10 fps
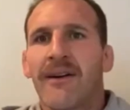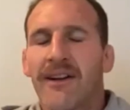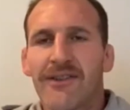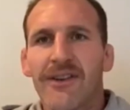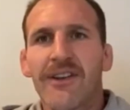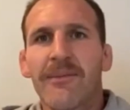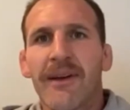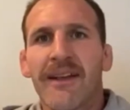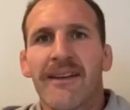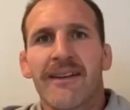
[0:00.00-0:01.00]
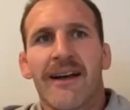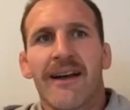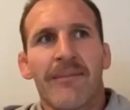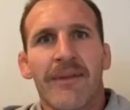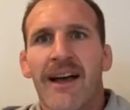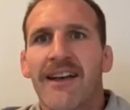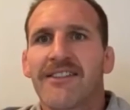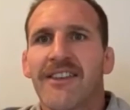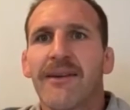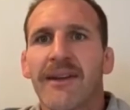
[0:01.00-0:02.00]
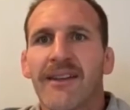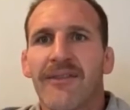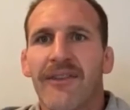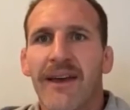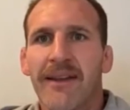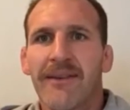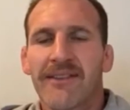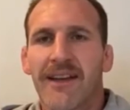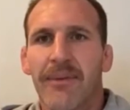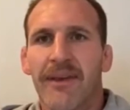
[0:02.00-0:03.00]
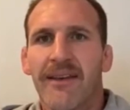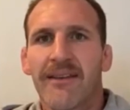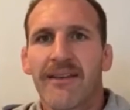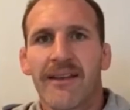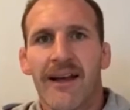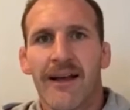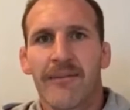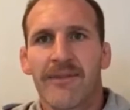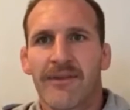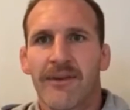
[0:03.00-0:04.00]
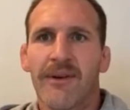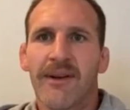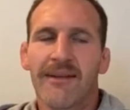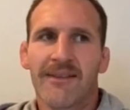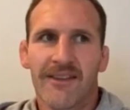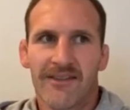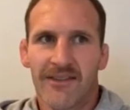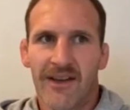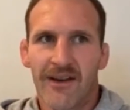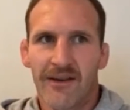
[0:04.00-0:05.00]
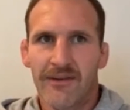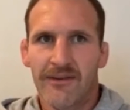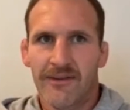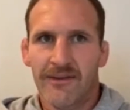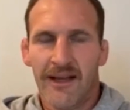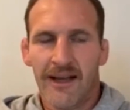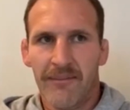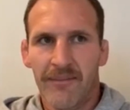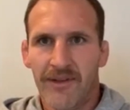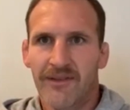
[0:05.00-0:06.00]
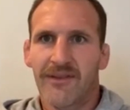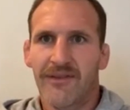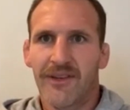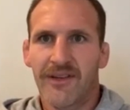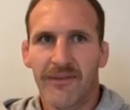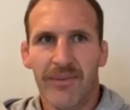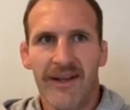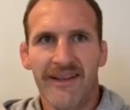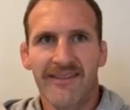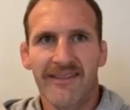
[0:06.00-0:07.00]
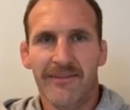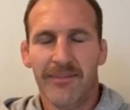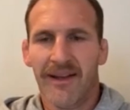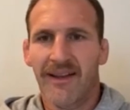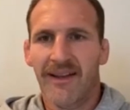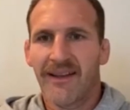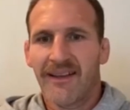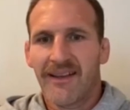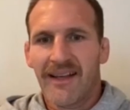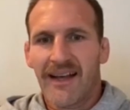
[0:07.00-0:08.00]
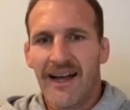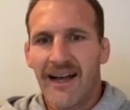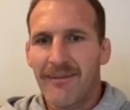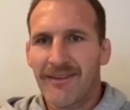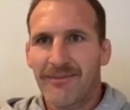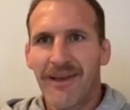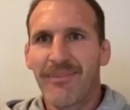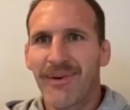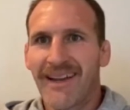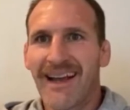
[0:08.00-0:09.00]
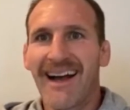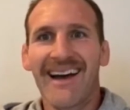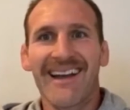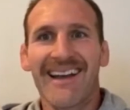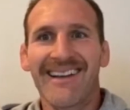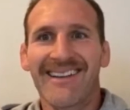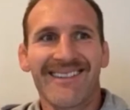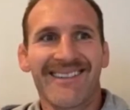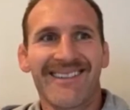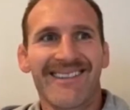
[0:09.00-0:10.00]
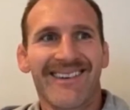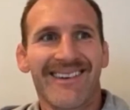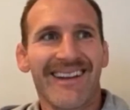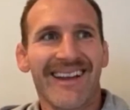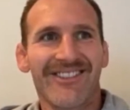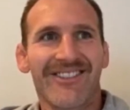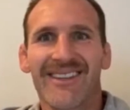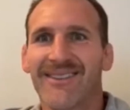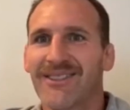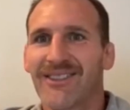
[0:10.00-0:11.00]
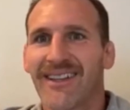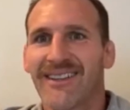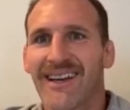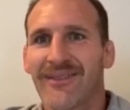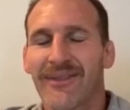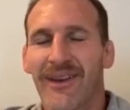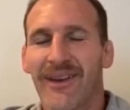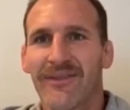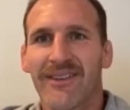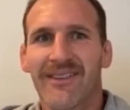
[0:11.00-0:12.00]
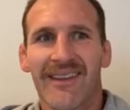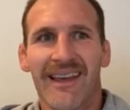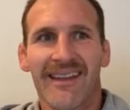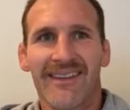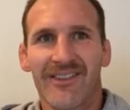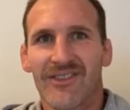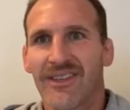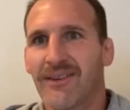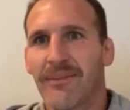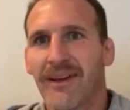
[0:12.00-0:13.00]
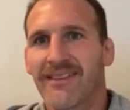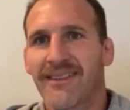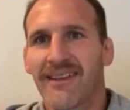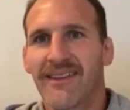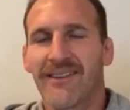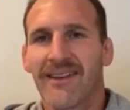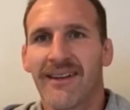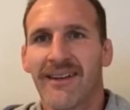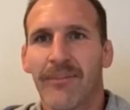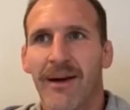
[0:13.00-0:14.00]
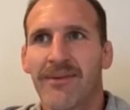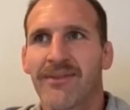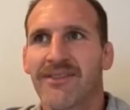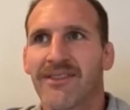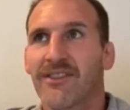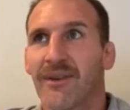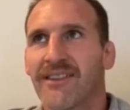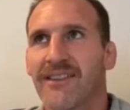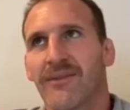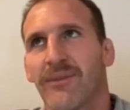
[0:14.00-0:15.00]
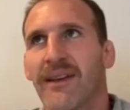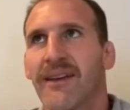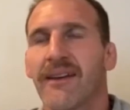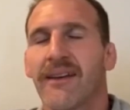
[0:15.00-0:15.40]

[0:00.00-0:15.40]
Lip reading: saw a little bit last year when the family was up here. So we went up to the snow, got to a few different places, but it's been pretty hard. Kind of last year was shut down with COVID, and this year we're basically in a bubble situation where